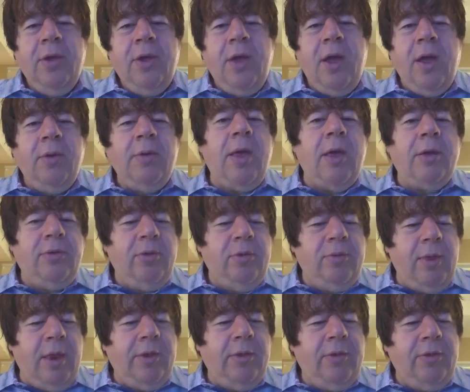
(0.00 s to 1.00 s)
not
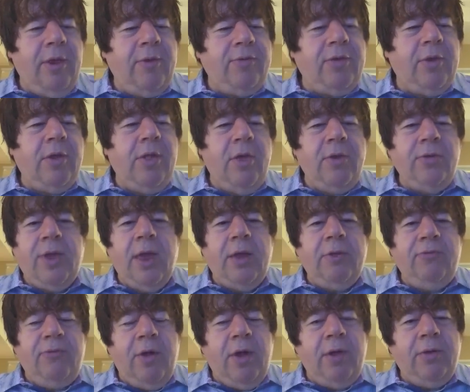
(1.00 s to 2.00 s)
ETFs, the
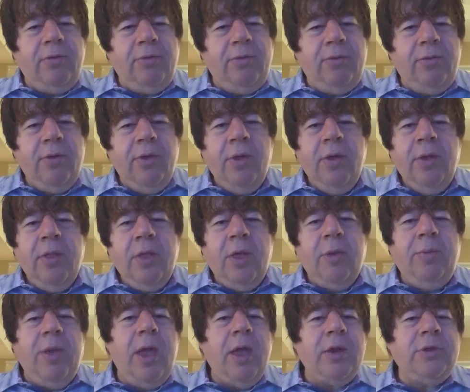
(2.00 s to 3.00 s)
closed-end funds
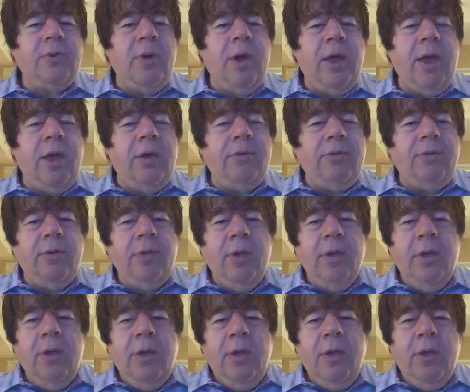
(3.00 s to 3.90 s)
like PHYS